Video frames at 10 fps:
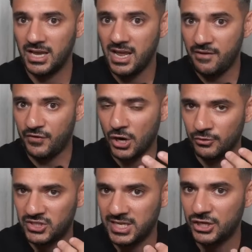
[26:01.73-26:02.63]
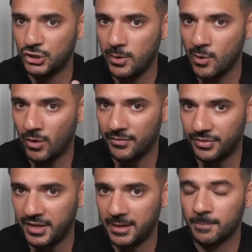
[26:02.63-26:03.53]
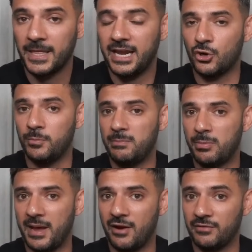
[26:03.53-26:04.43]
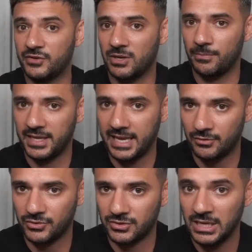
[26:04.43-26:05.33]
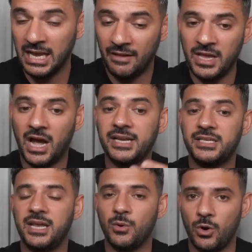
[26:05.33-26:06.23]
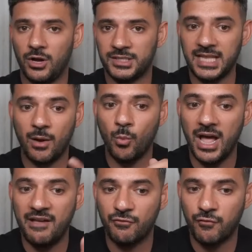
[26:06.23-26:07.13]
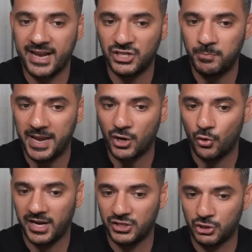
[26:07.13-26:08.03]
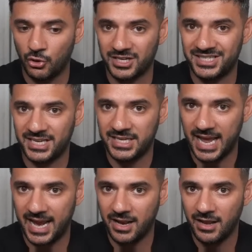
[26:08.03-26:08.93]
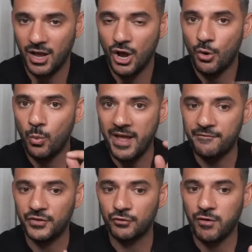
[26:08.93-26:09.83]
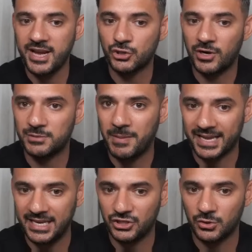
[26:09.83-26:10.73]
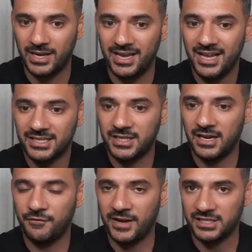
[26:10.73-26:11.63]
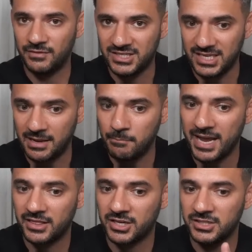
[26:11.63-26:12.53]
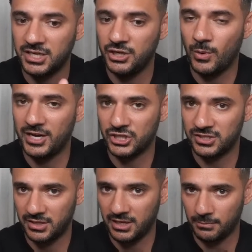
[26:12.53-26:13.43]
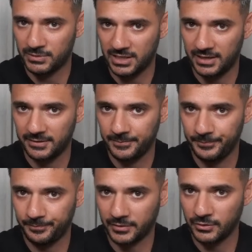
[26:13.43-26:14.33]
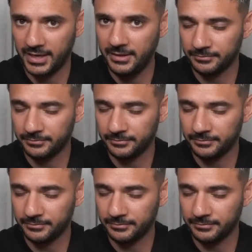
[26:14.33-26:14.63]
If you don't see it doing one thing, it could be preparing for something else. And the idea was that whatever range Bitcoin took today, wait for the retrace back into it to then effectively see it make the continuation to the upside, okay?